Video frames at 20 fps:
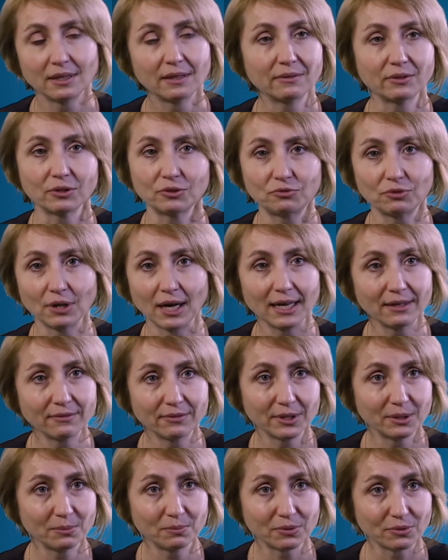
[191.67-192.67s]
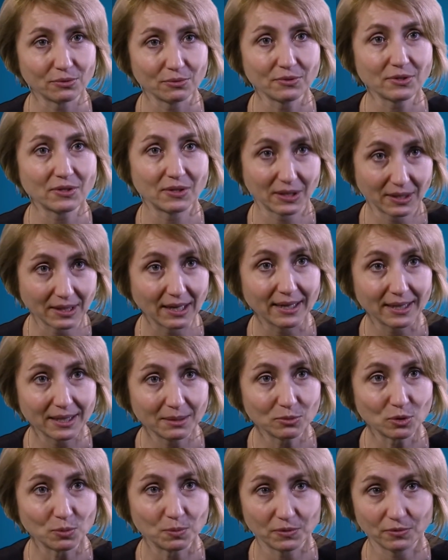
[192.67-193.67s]
the driver improves the
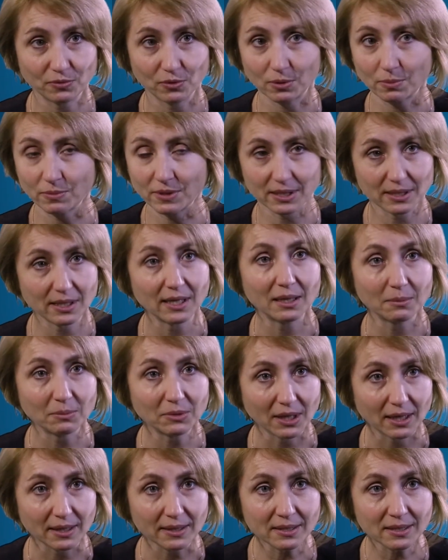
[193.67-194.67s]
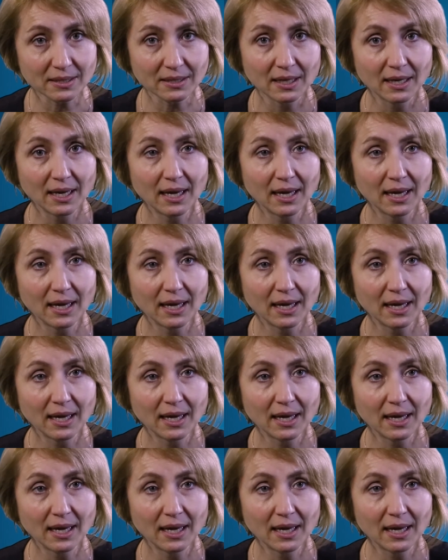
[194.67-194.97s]
time to perform the same task,